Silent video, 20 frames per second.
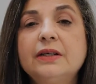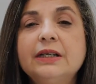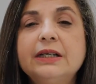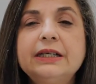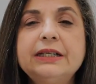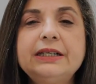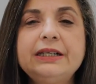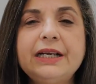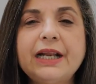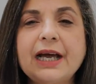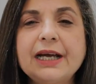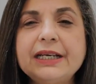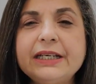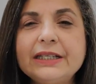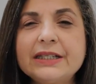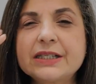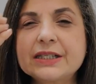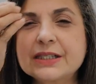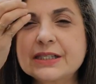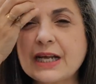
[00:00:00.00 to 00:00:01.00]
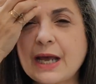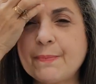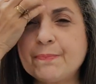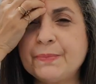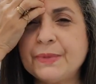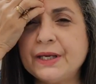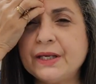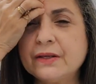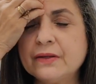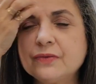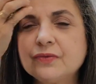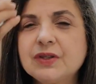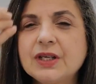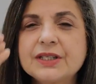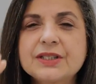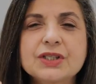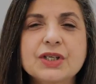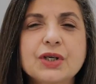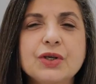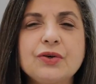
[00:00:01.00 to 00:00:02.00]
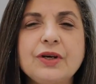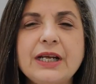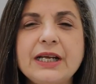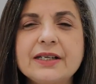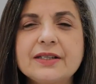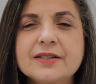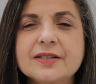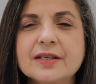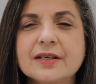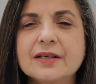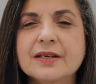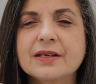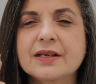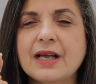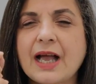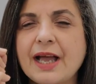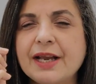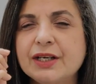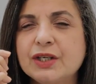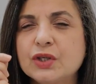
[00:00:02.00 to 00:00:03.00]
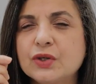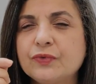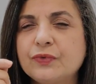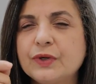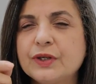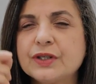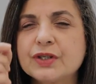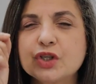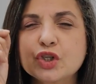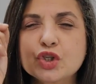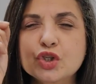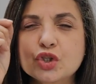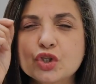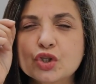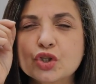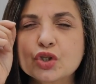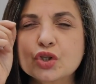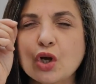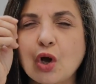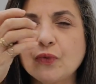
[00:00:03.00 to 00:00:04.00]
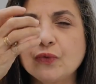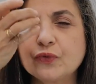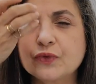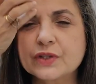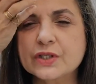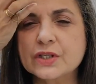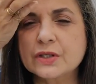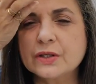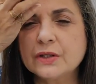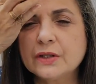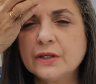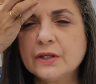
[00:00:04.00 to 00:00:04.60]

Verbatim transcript: a light tapping that creates a kind of a soft